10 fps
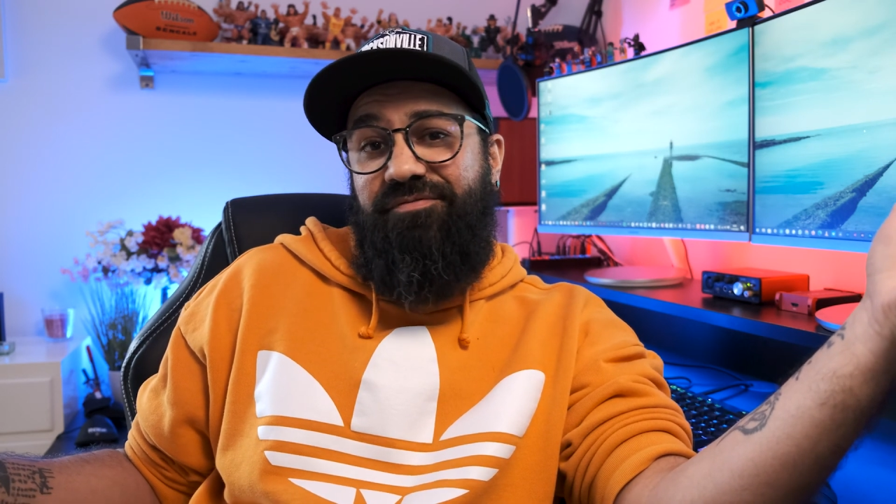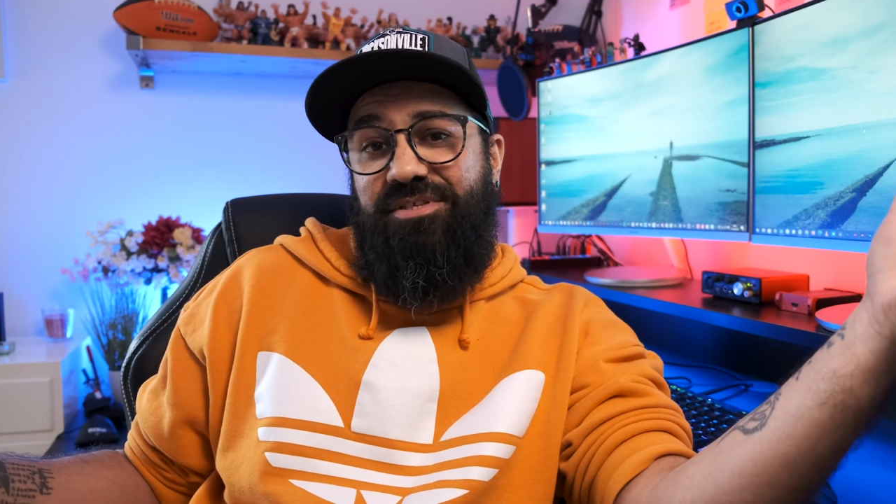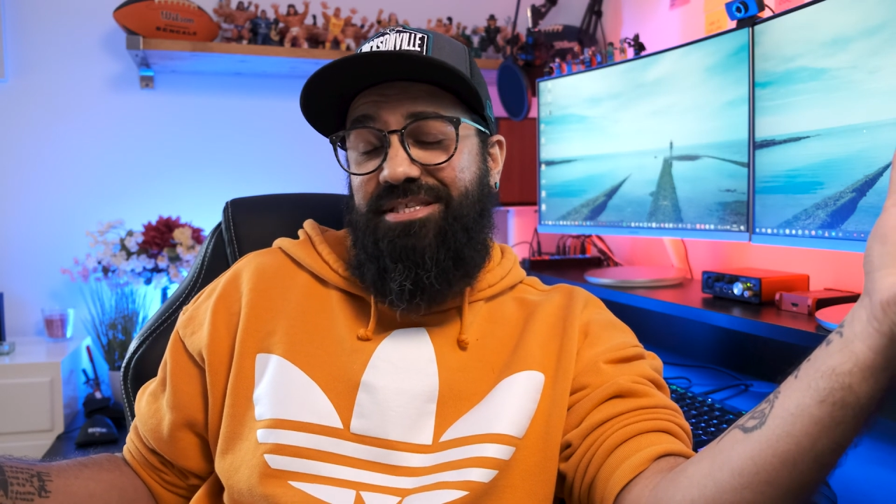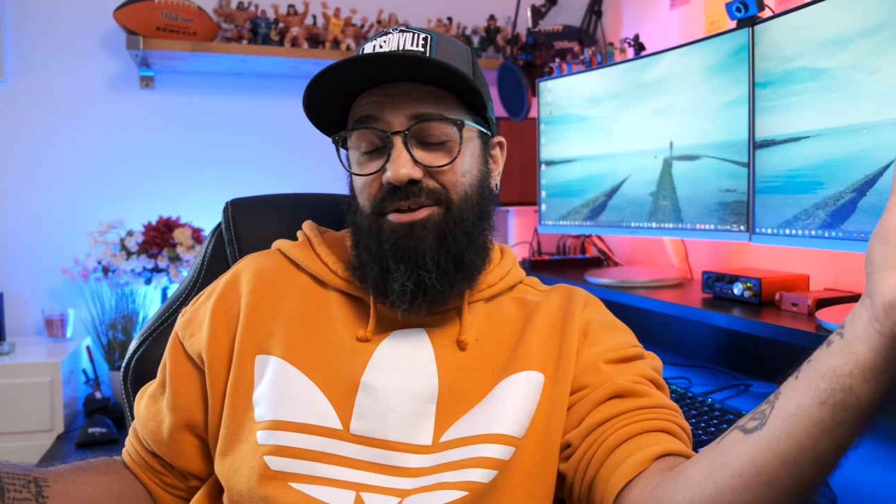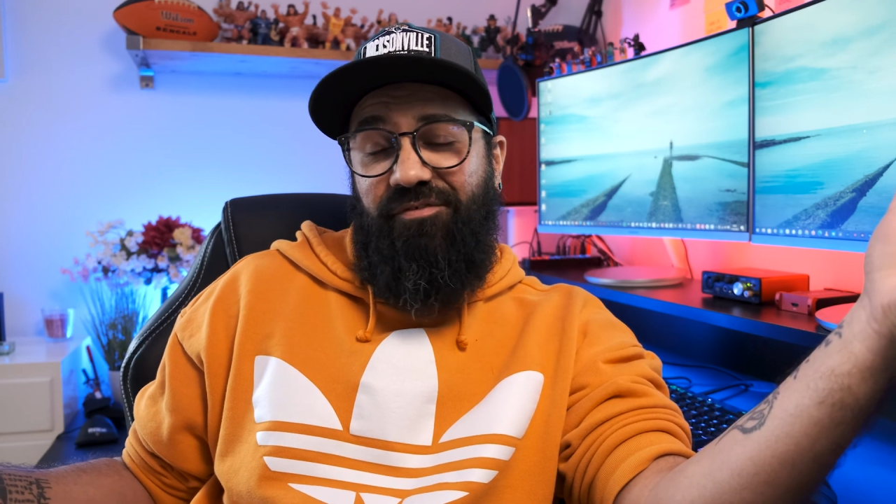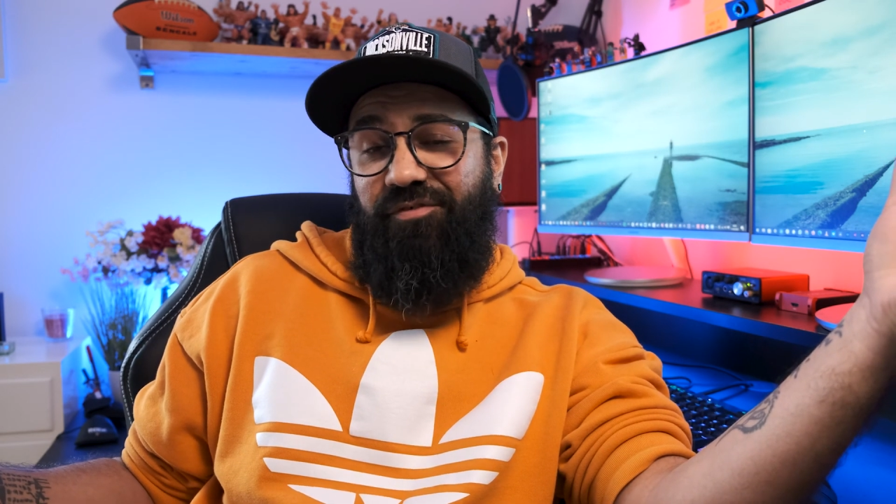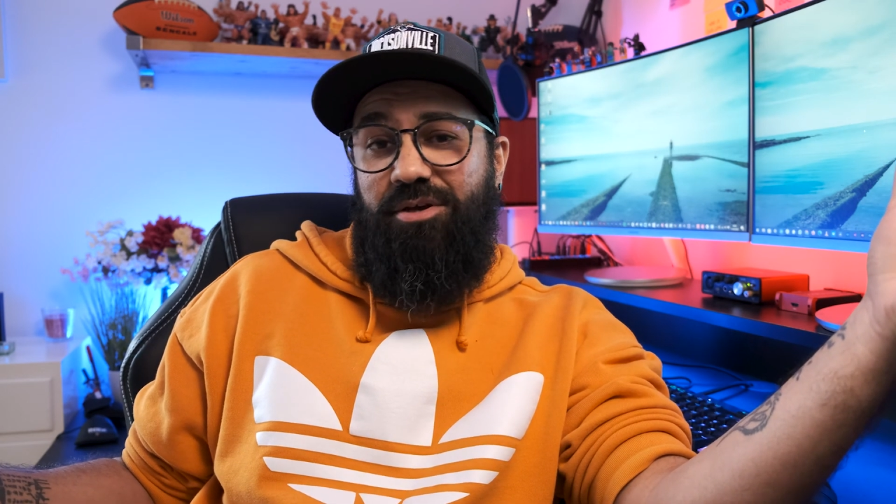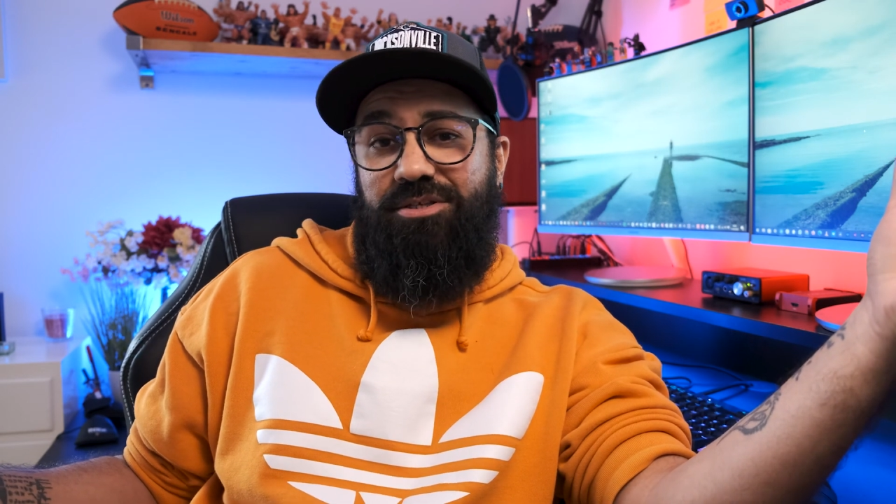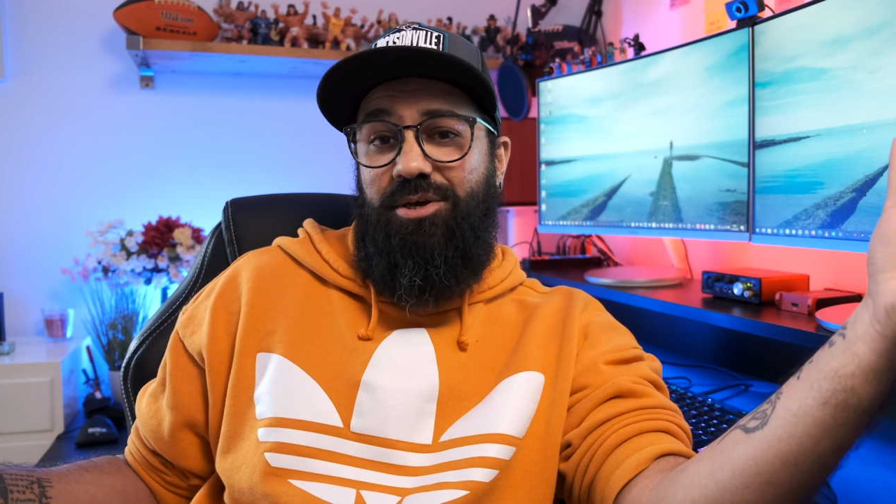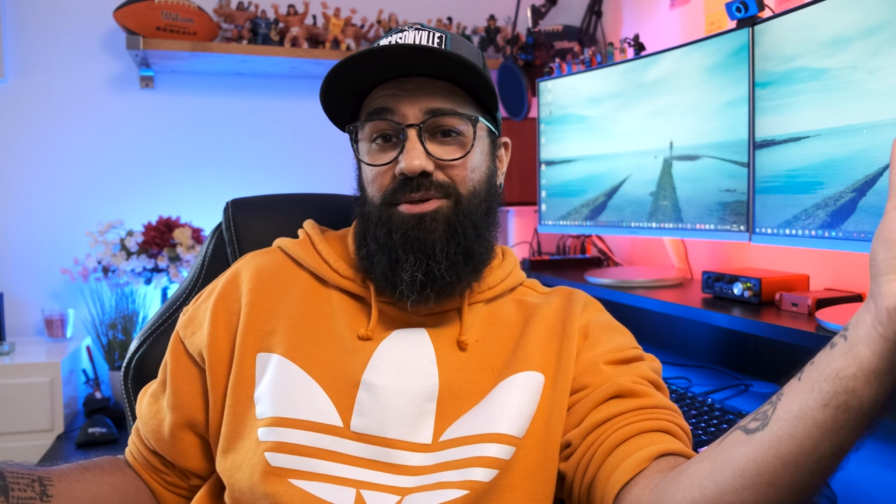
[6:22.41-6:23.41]
still
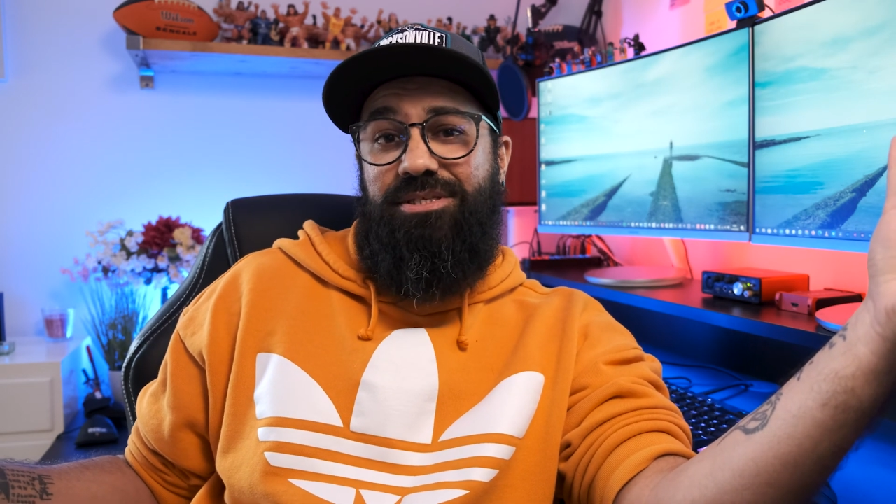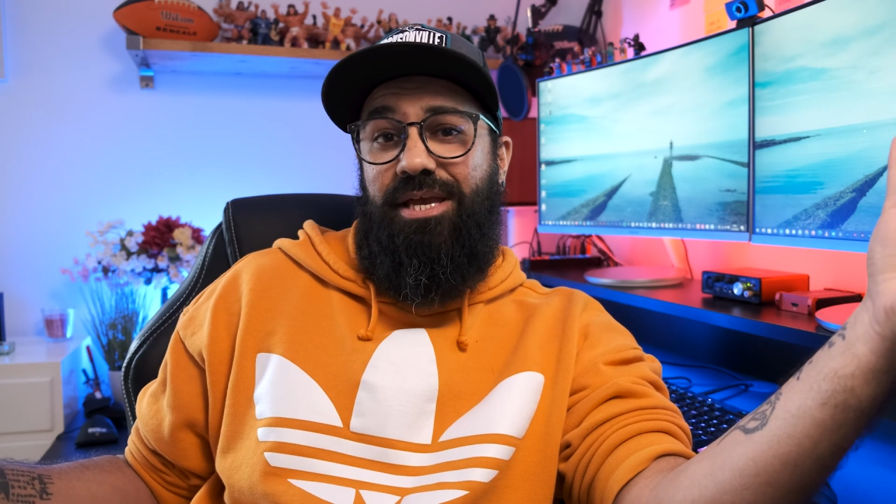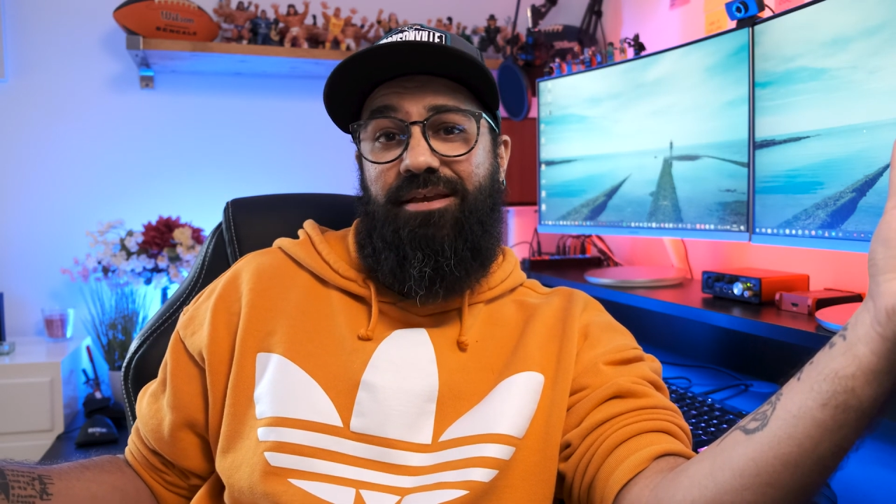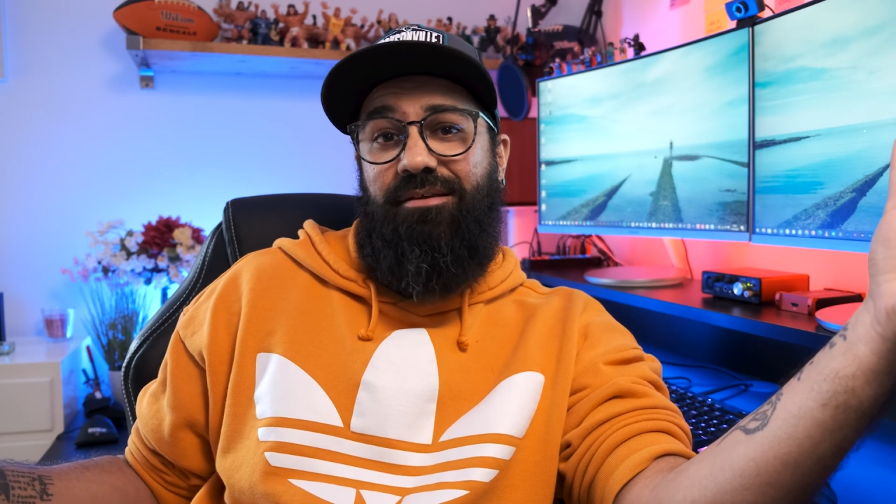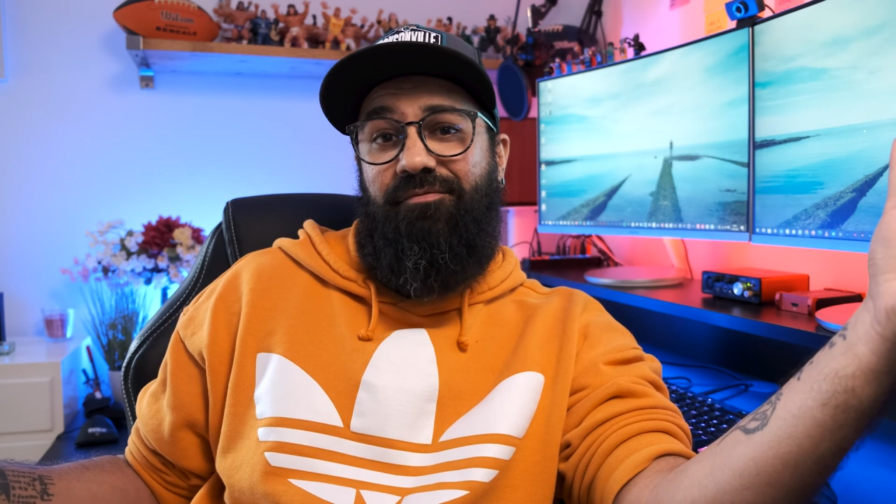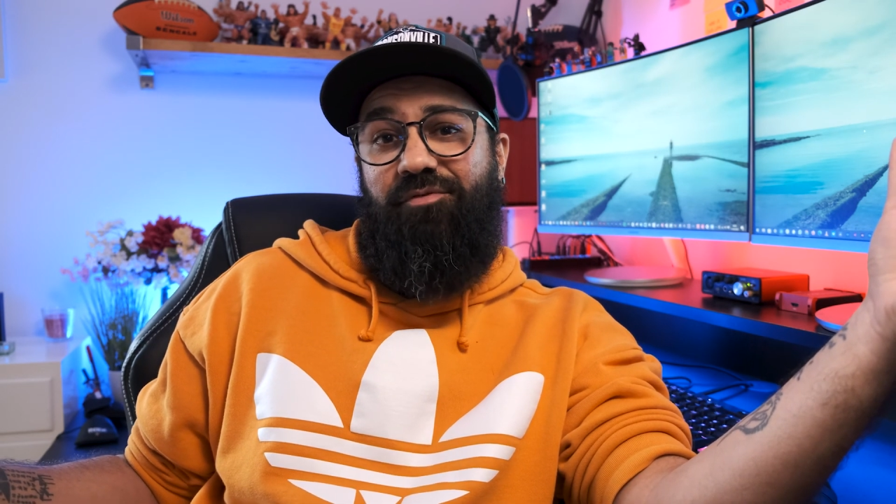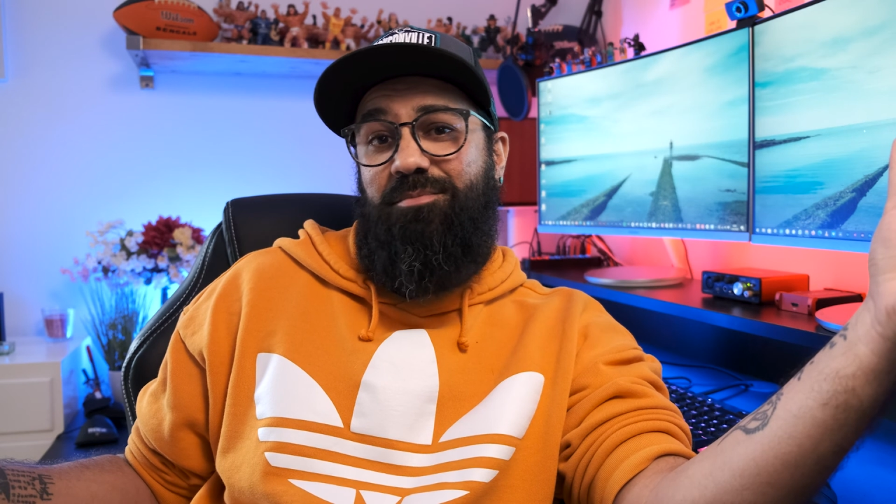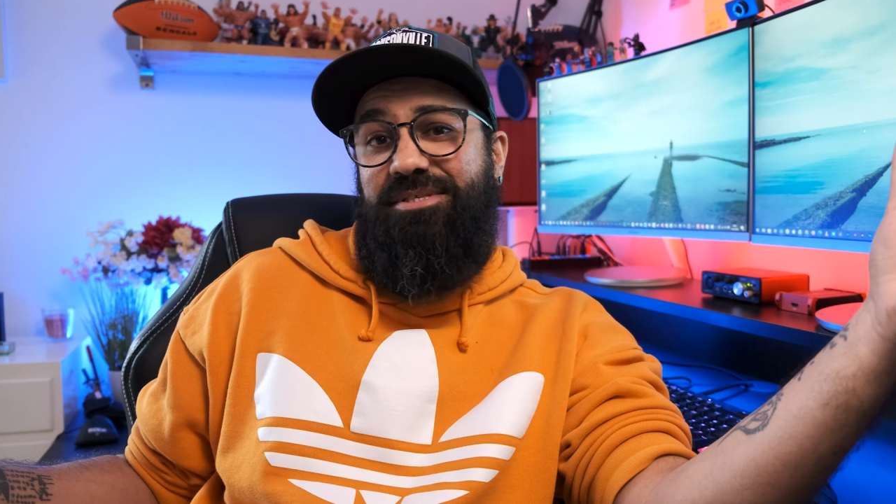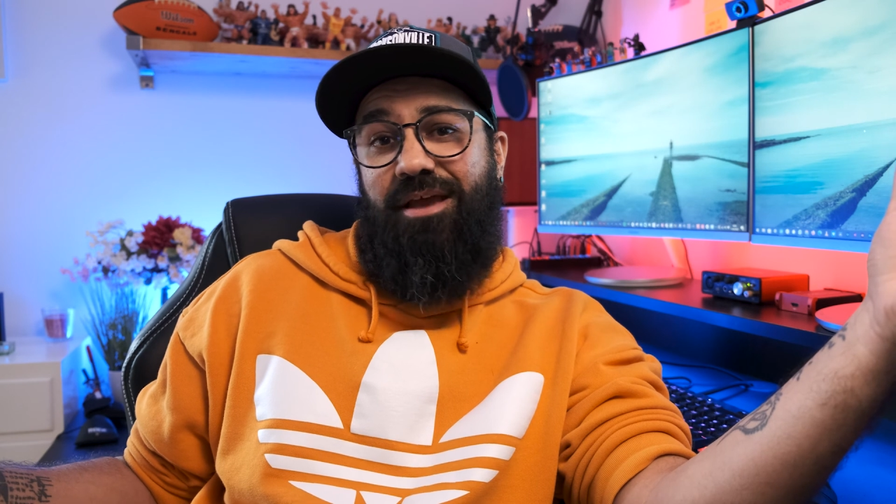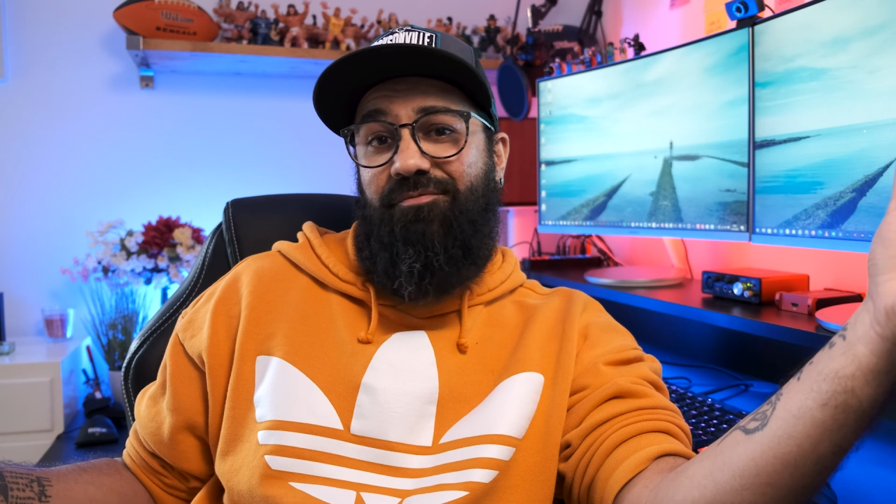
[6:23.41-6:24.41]
photos taken from
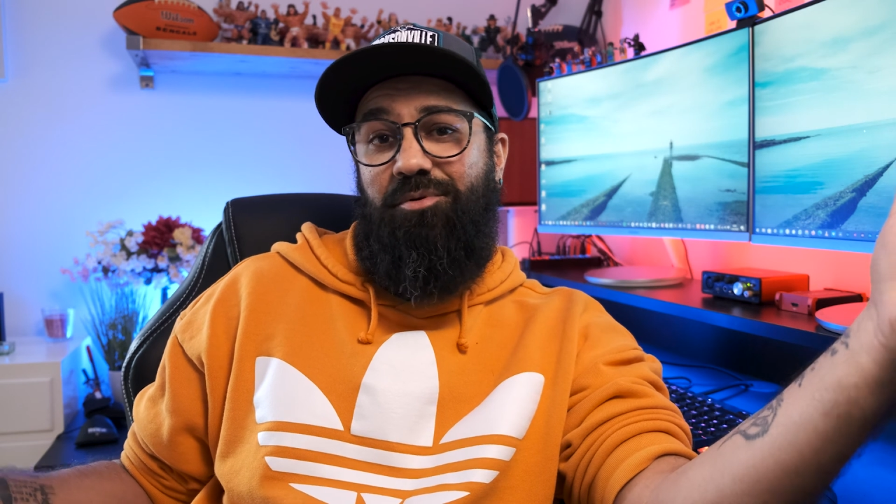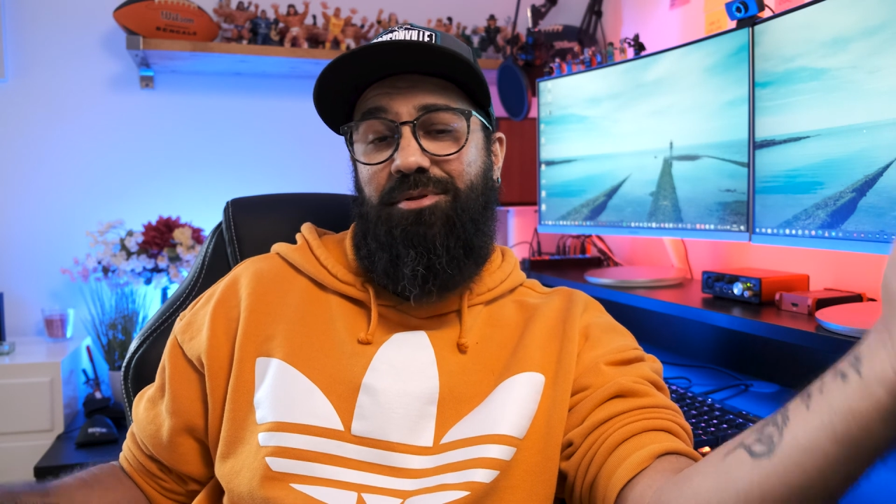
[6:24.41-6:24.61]
several